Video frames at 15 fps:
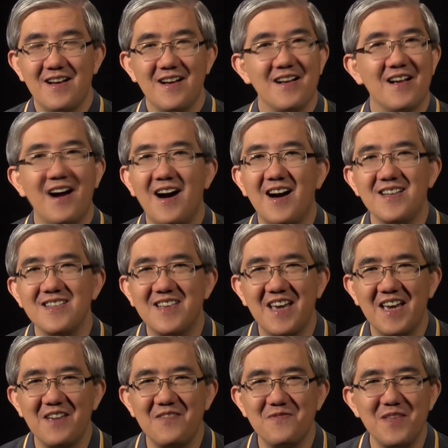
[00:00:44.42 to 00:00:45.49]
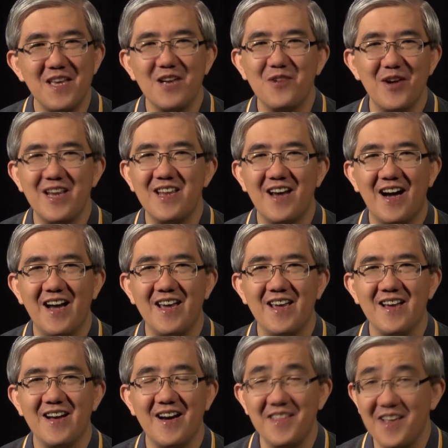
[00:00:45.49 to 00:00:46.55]
God gave Nico and
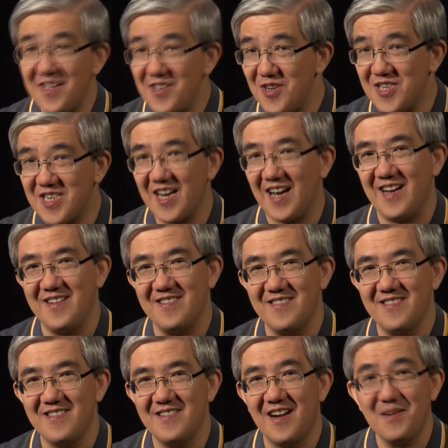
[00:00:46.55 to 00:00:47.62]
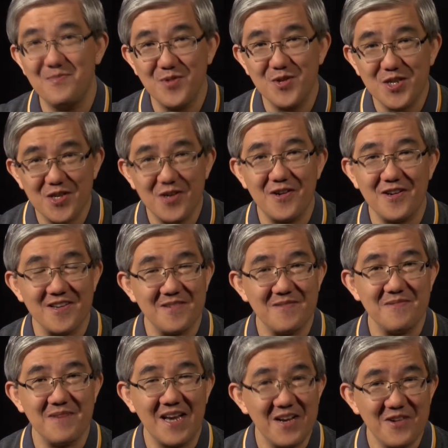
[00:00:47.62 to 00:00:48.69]
I another child, our bunso,
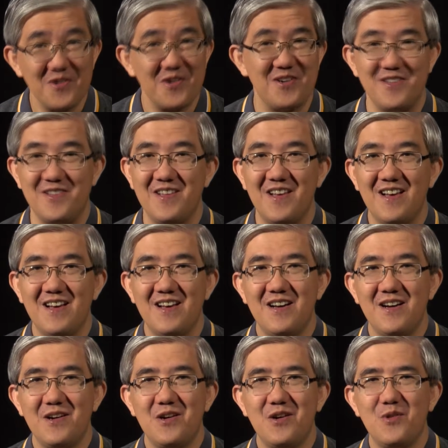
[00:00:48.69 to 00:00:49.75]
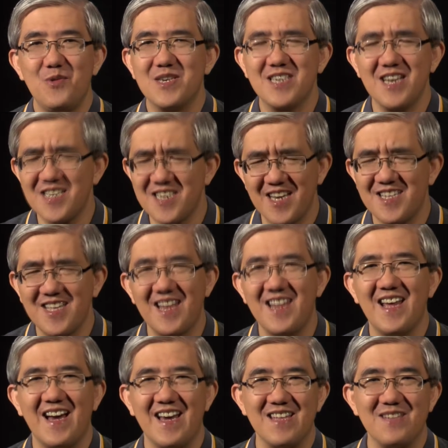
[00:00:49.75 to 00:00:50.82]
Aaron, who was such a
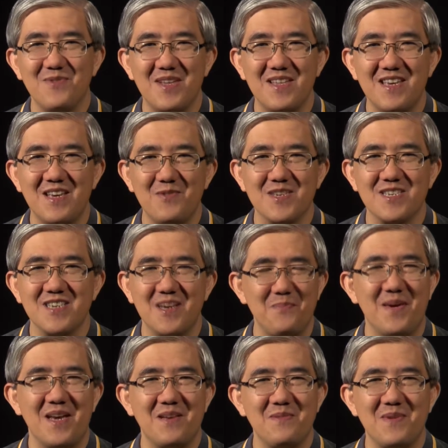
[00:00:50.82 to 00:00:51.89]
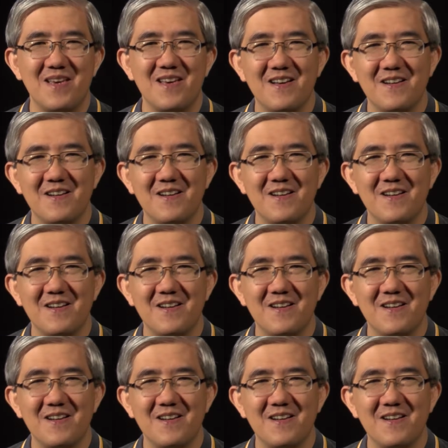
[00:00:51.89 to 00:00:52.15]
delight when he was a baby.